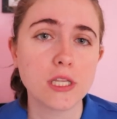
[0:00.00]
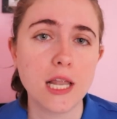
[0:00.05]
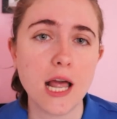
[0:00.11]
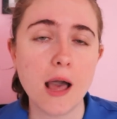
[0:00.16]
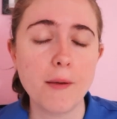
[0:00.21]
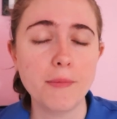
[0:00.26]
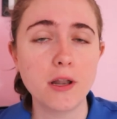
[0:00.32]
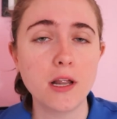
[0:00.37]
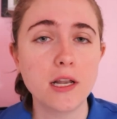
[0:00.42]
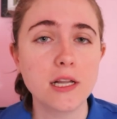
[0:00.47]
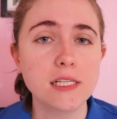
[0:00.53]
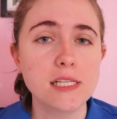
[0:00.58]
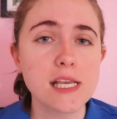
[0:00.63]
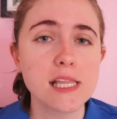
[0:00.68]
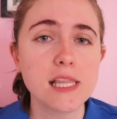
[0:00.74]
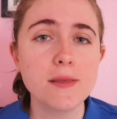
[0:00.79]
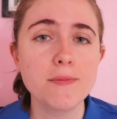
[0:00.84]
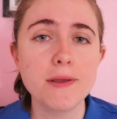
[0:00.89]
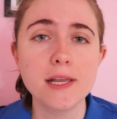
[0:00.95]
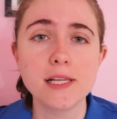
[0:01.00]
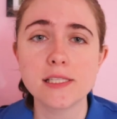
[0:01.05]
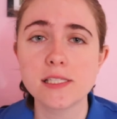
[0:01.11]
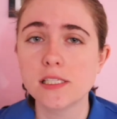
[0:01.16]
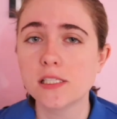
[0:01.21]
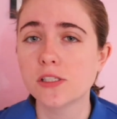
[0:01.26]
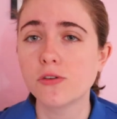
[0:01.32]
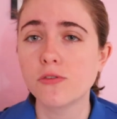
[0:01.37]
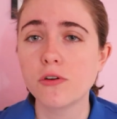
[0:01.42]
that happen on a daily
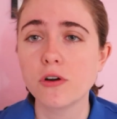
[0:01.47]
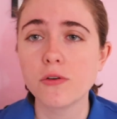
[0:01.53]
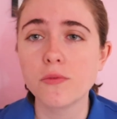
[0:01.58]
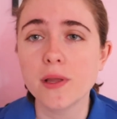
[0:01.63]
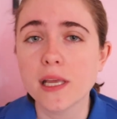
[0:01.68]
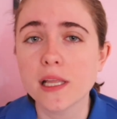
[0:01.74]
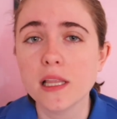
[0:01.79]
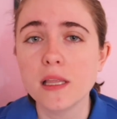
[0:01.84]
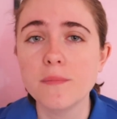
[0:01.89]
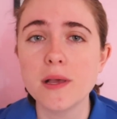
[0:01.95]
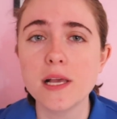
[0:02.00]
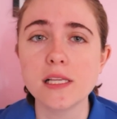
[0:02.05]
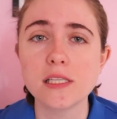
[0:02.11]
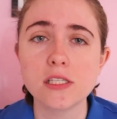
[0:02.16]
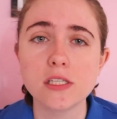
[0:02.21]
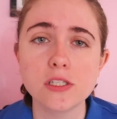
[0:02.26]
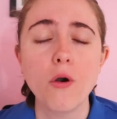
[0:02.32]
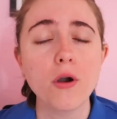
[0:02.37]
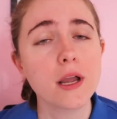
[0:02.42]
basis or a weekly basis,